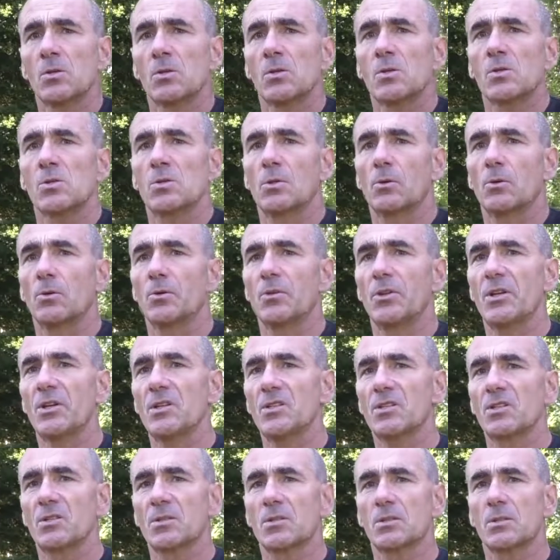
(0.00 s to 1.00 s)
So
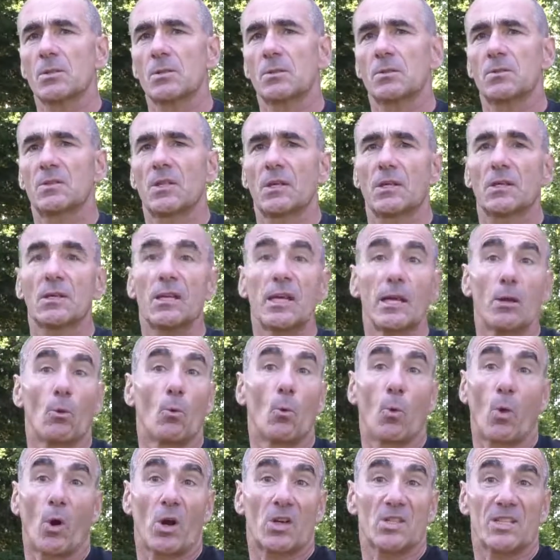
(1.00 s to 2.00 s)
this technique
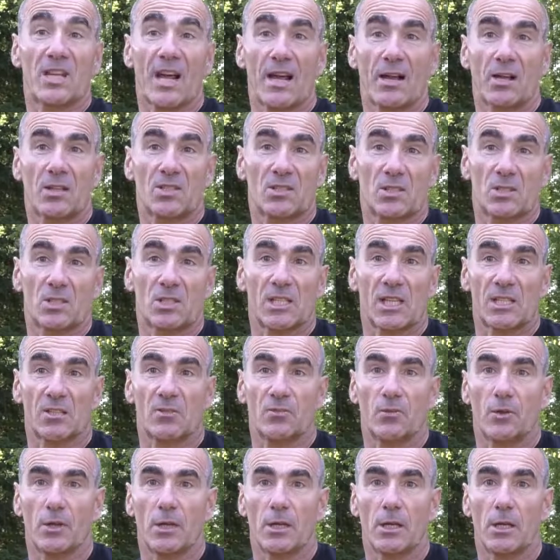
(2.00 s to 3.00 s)
works
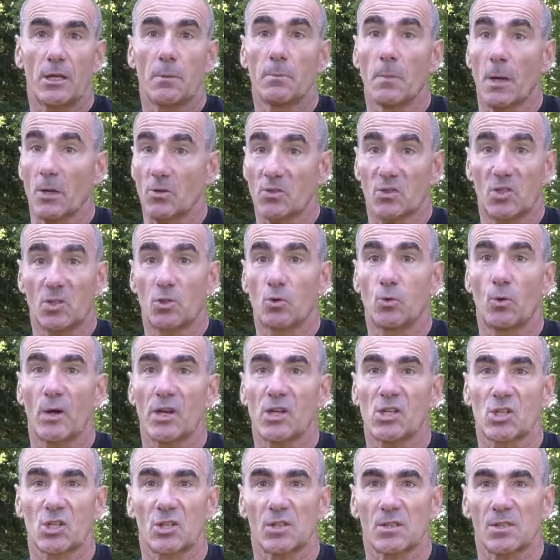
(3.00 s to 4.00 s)
successfully in most
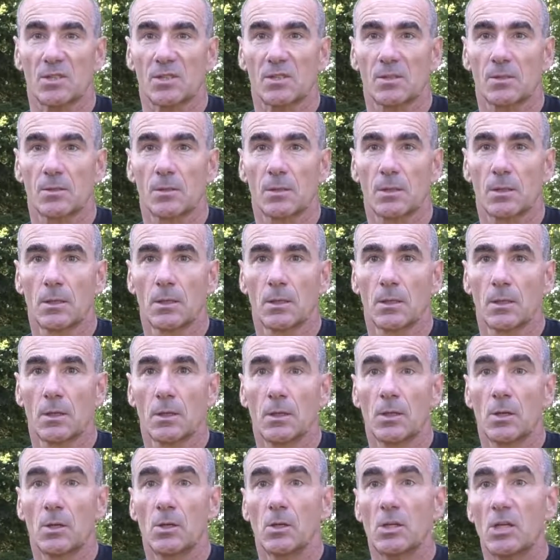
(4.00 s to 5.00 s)
situations,
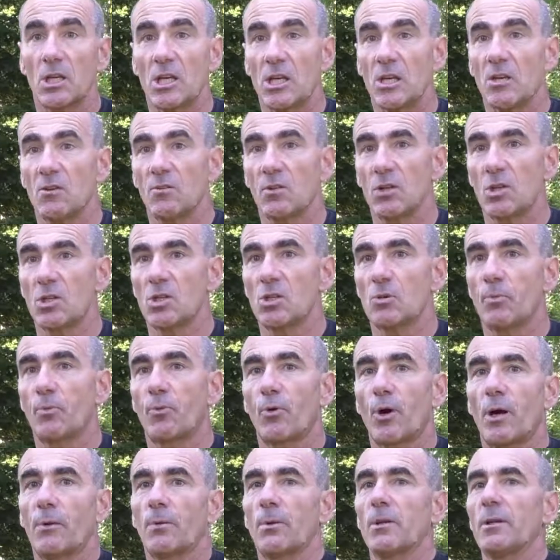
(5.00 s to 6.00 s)
even in your
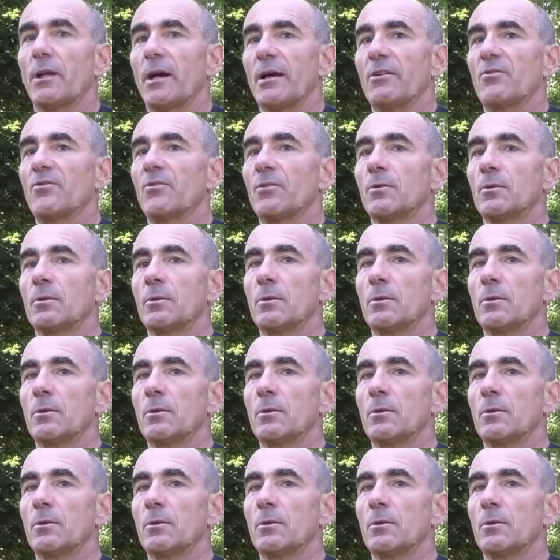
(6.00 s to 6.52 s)
private life.